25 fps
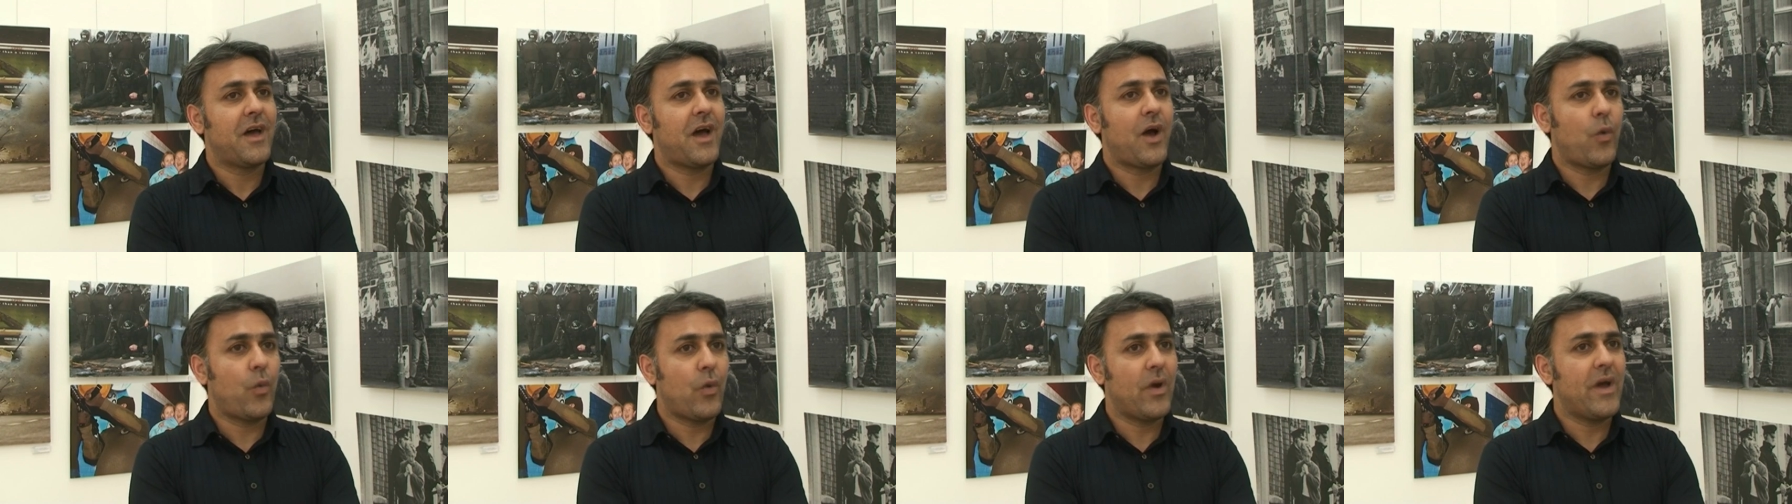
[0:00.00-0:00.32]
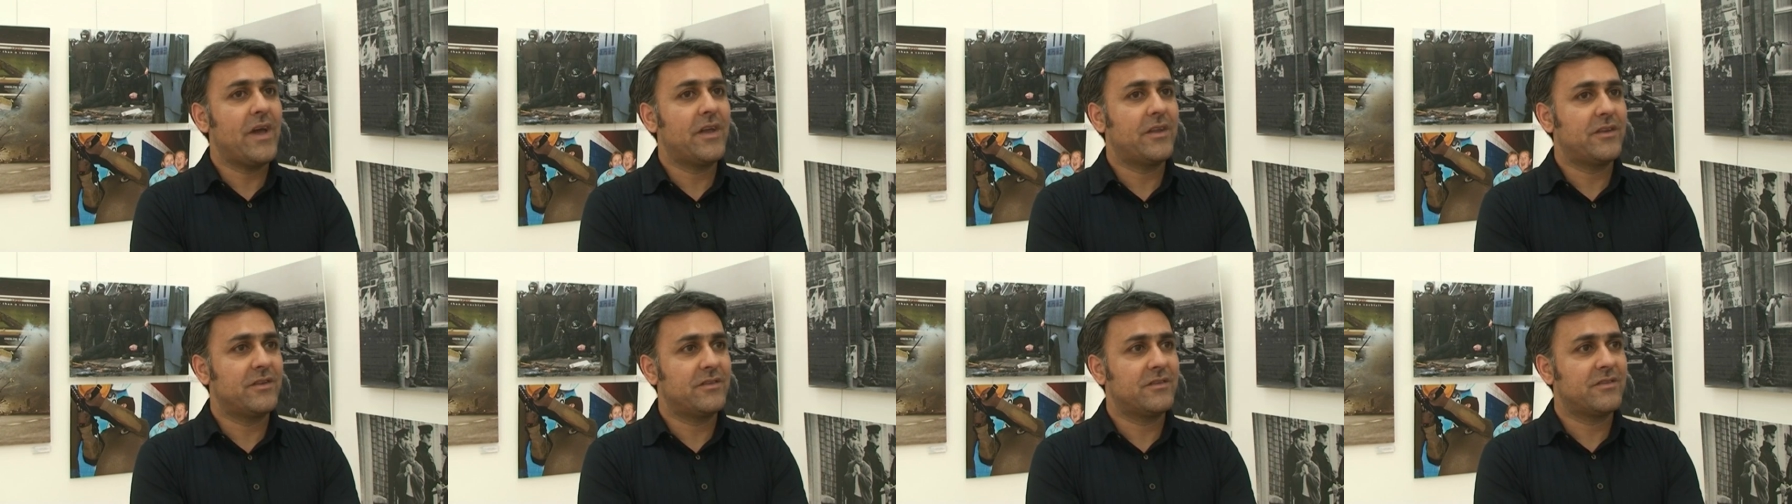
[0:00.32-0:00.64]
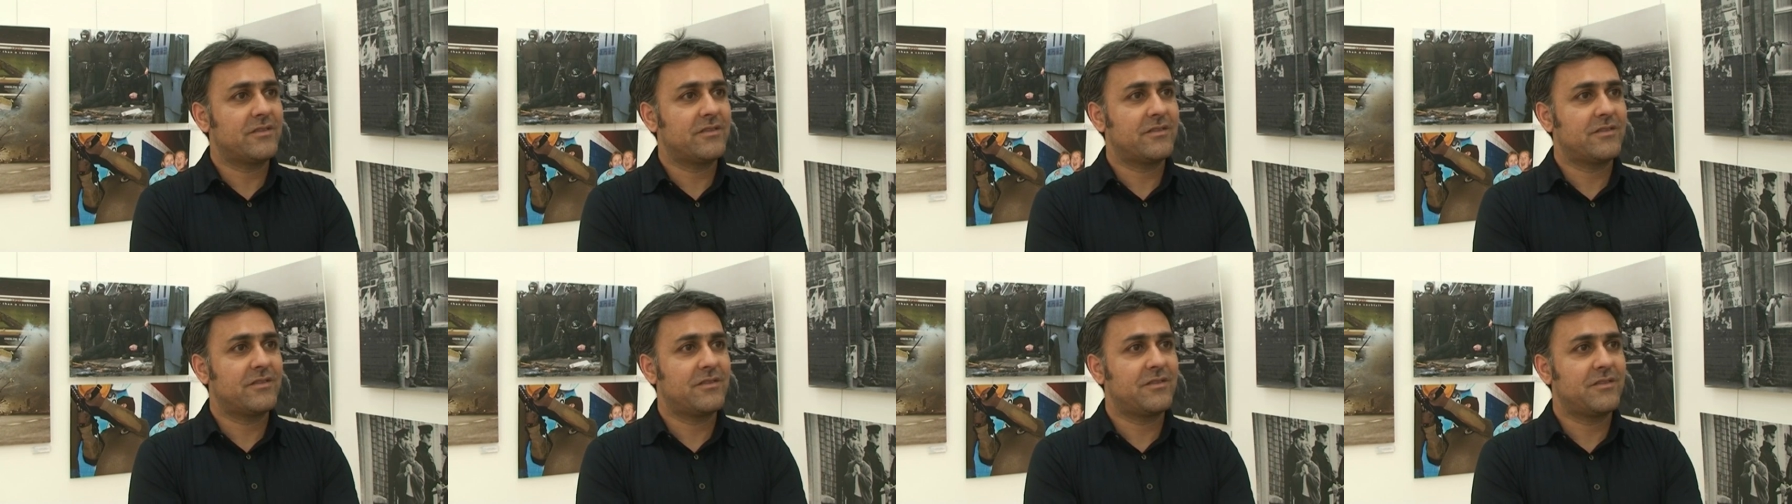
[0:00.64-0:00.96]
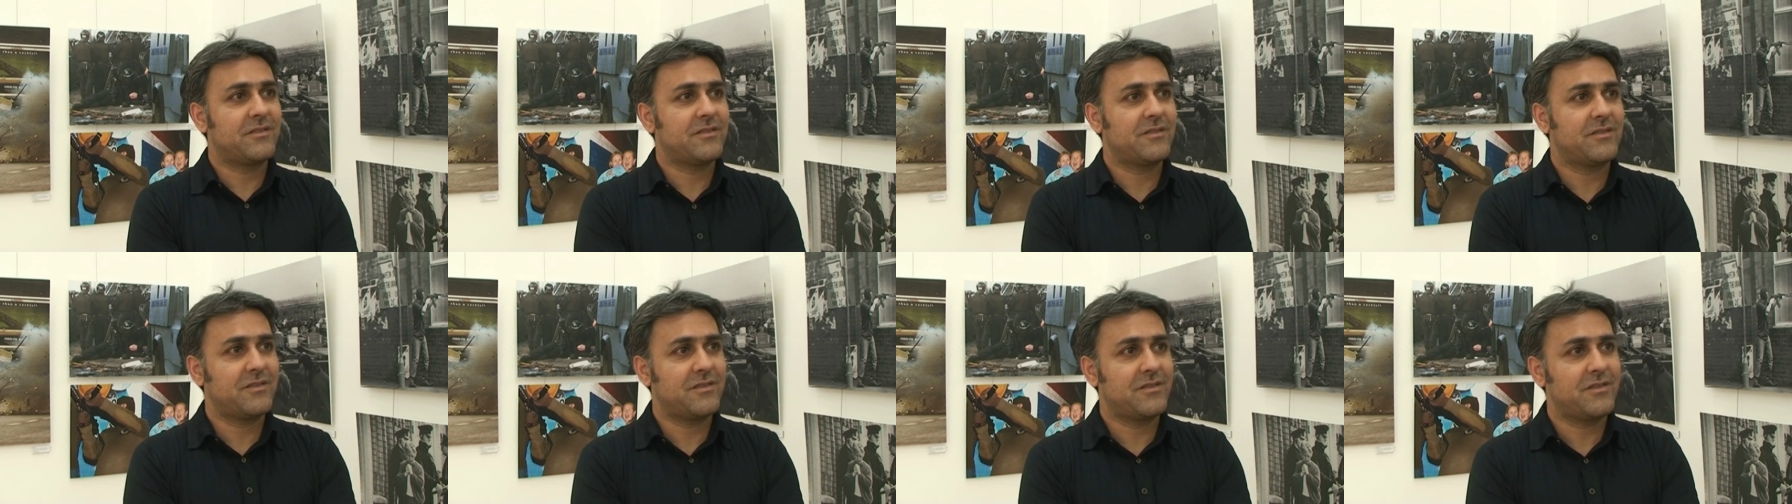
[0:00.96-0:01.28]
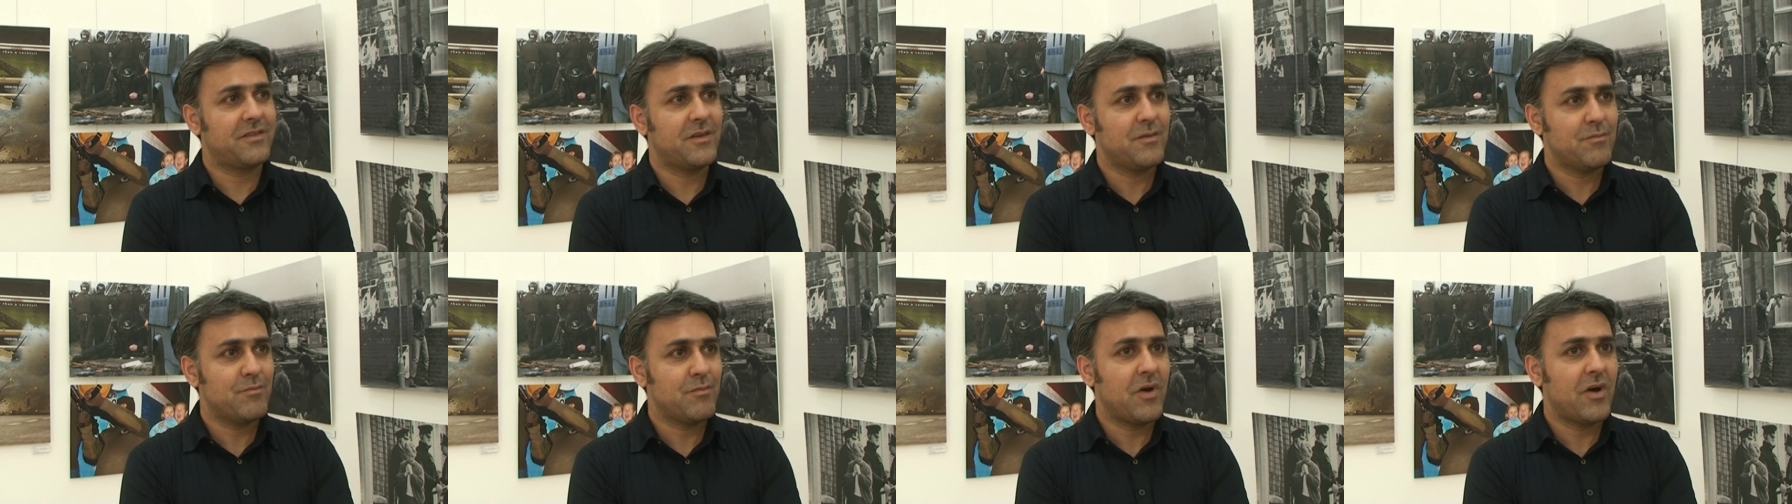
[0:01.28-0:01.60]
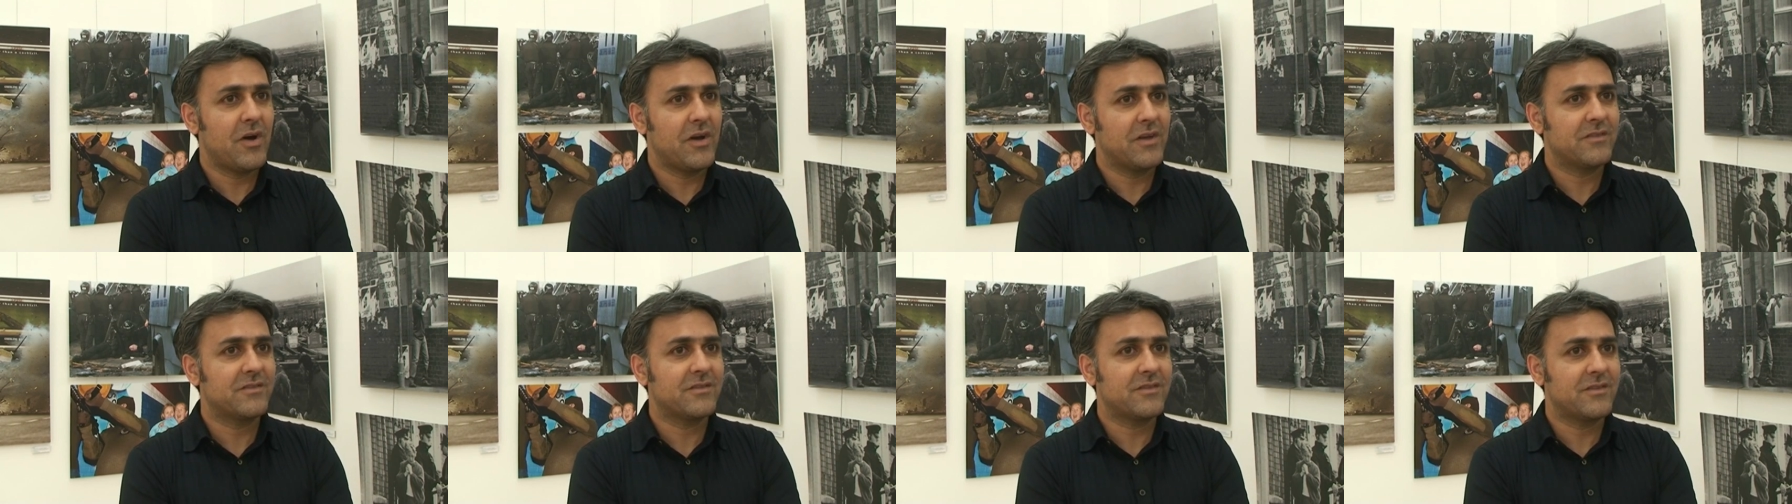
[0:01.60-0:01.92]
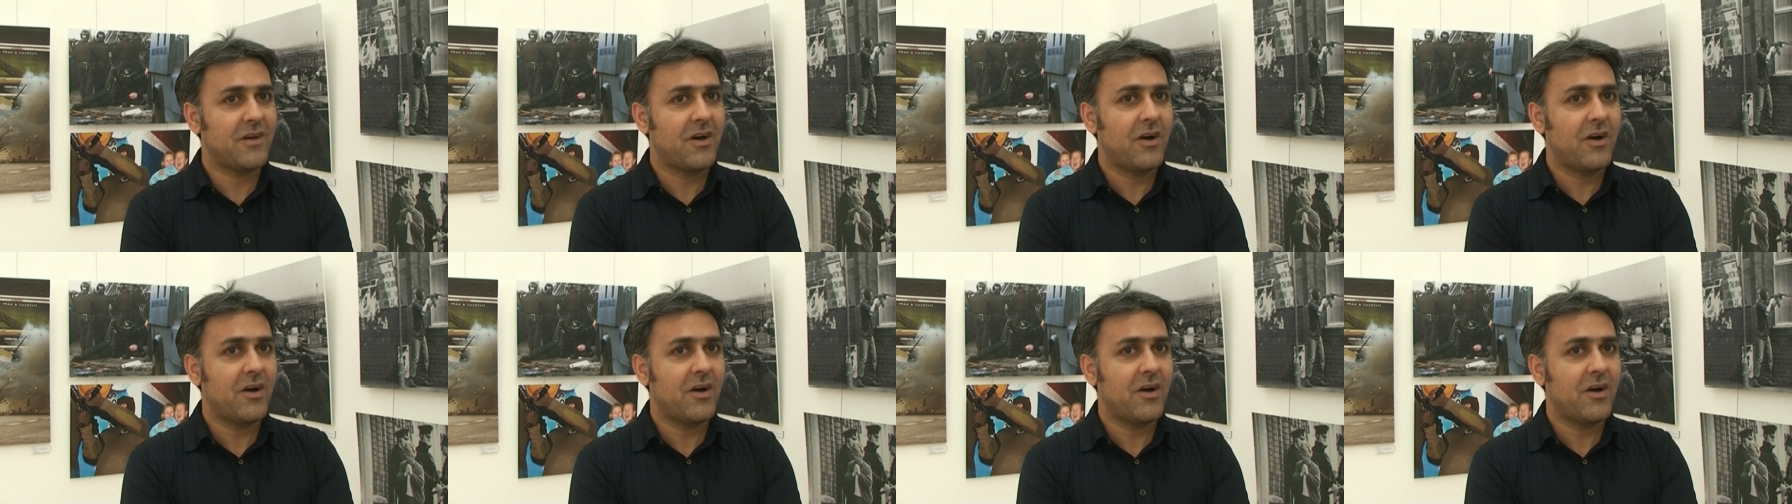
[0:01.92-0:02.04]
awareness that minds